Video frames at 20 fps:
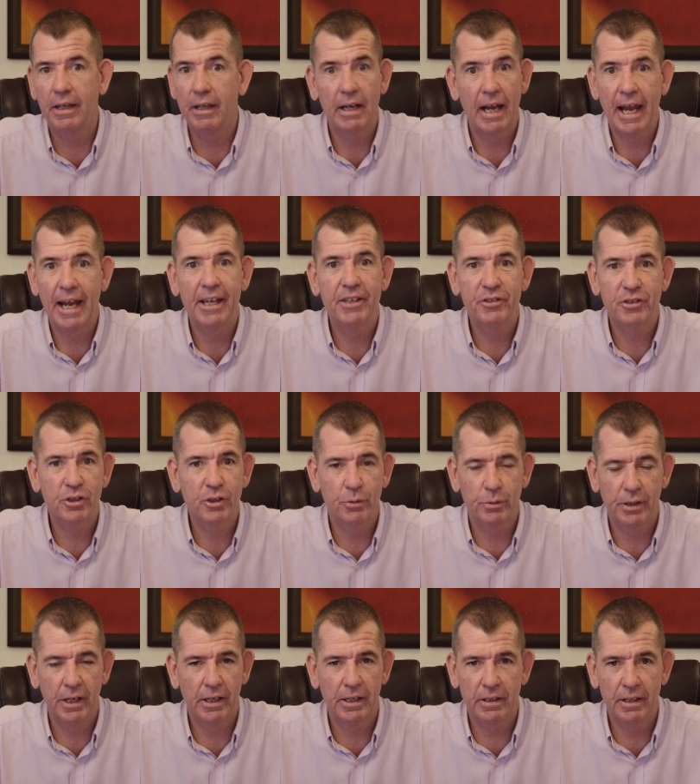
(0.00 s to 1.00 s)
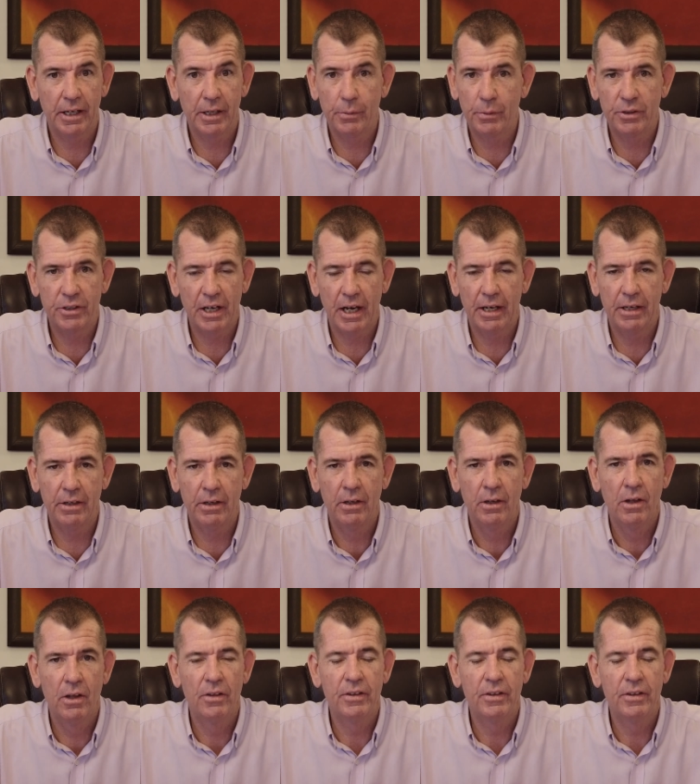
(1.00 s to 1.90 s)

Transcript: can answer you in any language. And